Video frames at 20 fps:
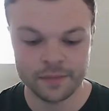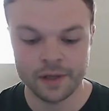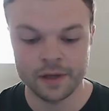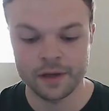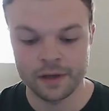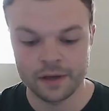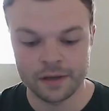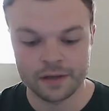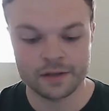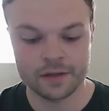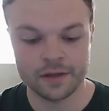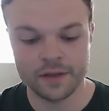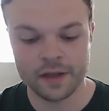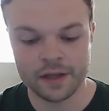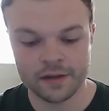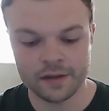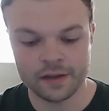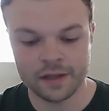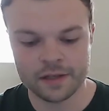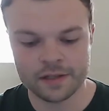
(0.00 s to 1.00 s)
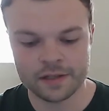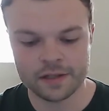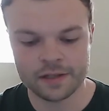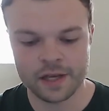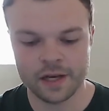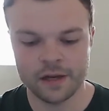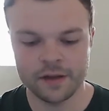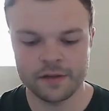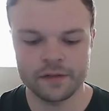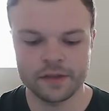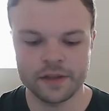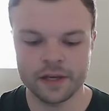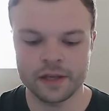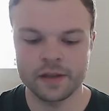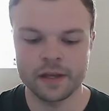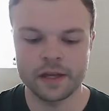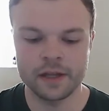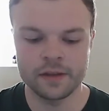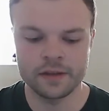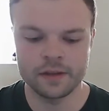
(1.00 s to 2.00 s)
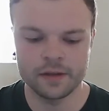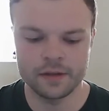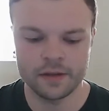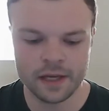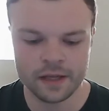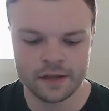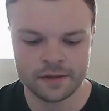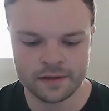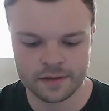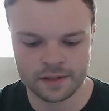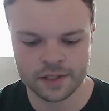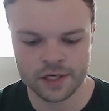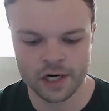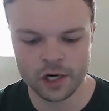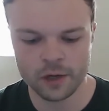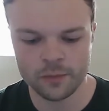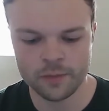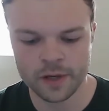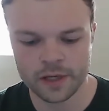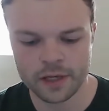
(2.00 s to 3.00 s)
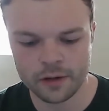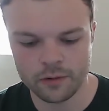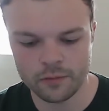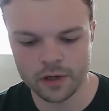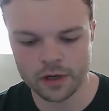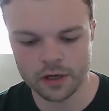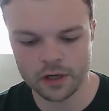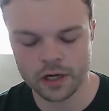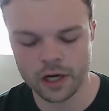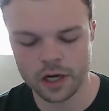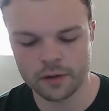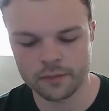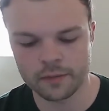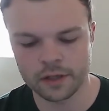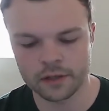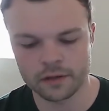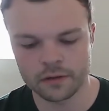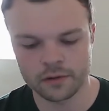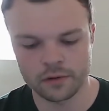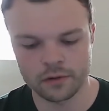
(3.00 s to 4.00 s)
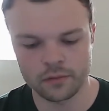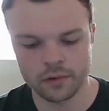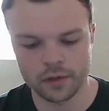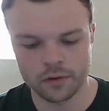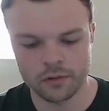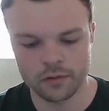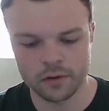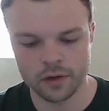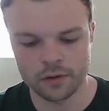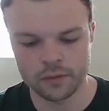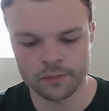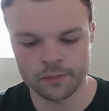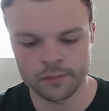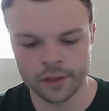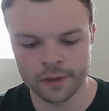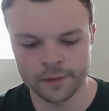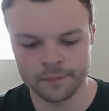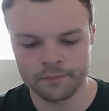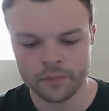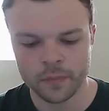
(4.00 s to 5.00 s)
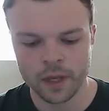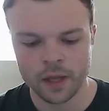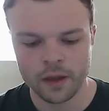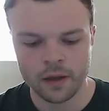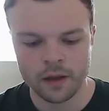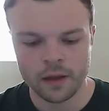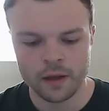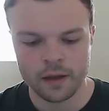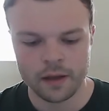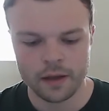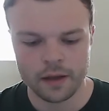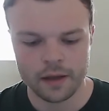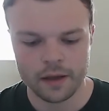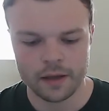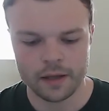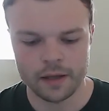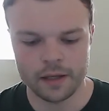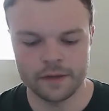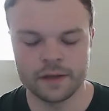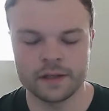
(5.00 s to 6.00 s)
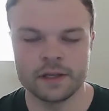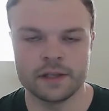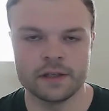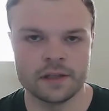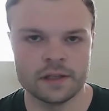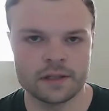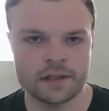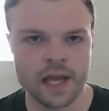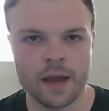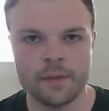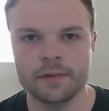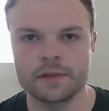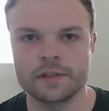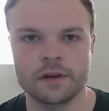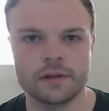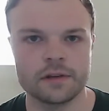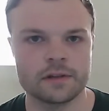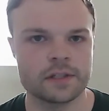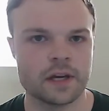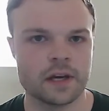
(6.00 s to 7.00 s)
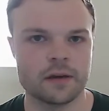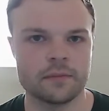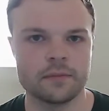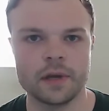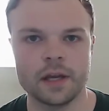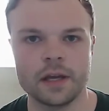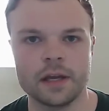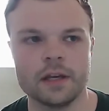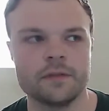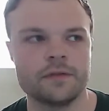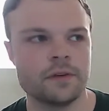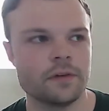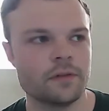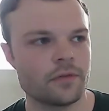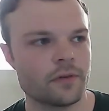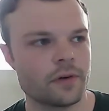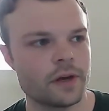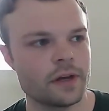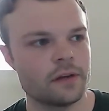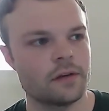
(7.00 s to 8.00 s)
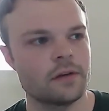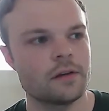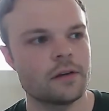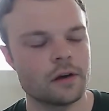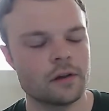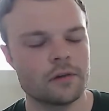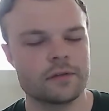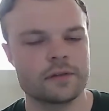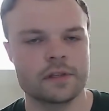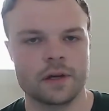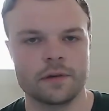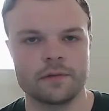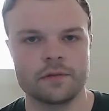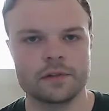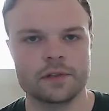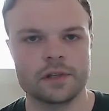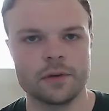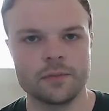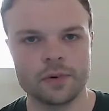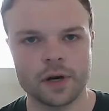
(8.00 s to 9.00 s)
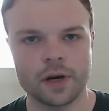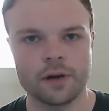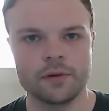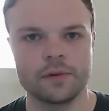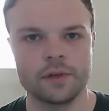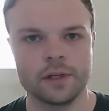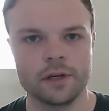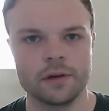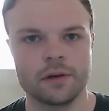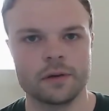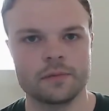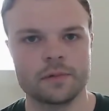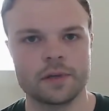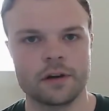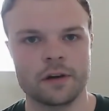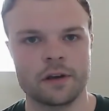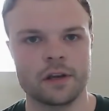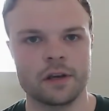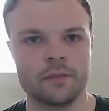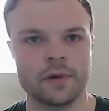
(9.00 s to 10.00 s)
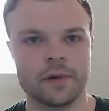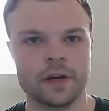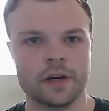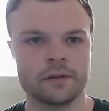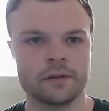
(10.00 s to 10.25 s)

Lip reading: so that's just kind of the thing, and that's cherry picking one comment or one quote, but this happens all the time. And if you've read all of his novels, you probably know what I'm talking about.